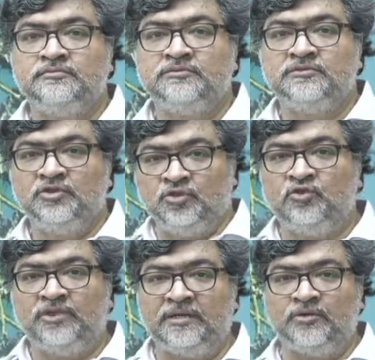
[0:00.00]
You know
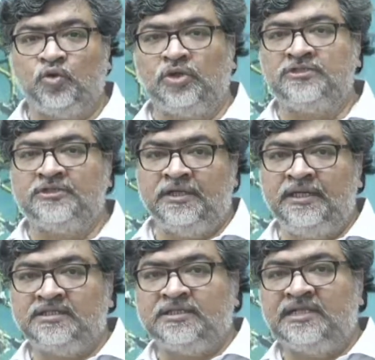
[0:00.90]
that corals release
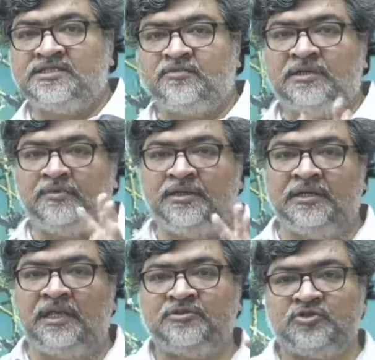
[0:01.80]
calcium carbonate,
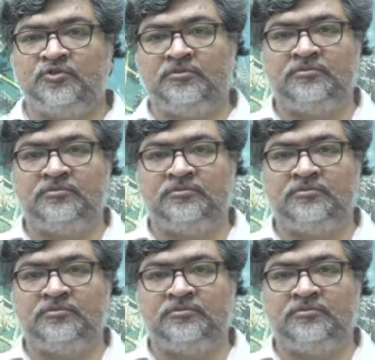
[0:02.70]
limestone.